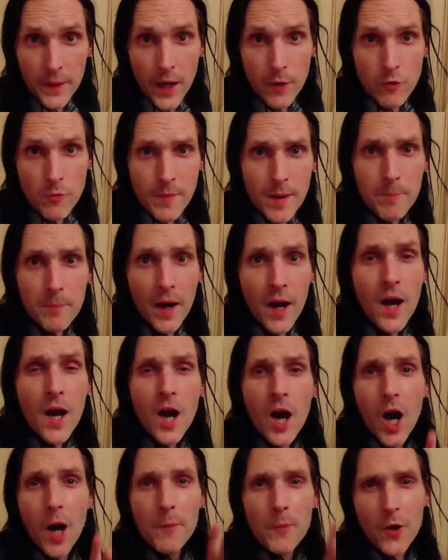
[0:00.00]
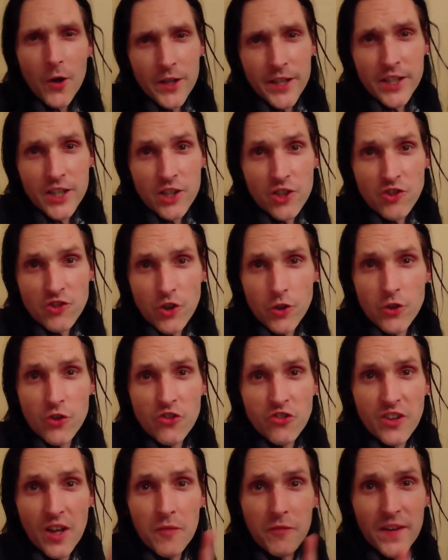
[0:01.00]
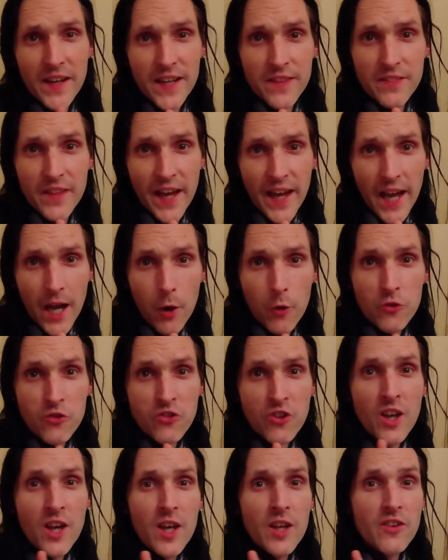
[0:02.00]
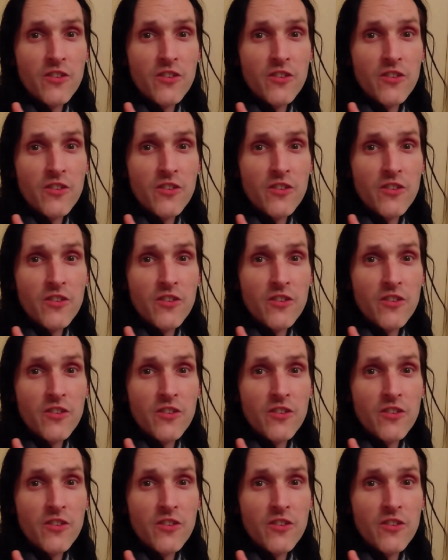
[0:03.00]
Now, remember, I'm not only going to show you stuff in the house,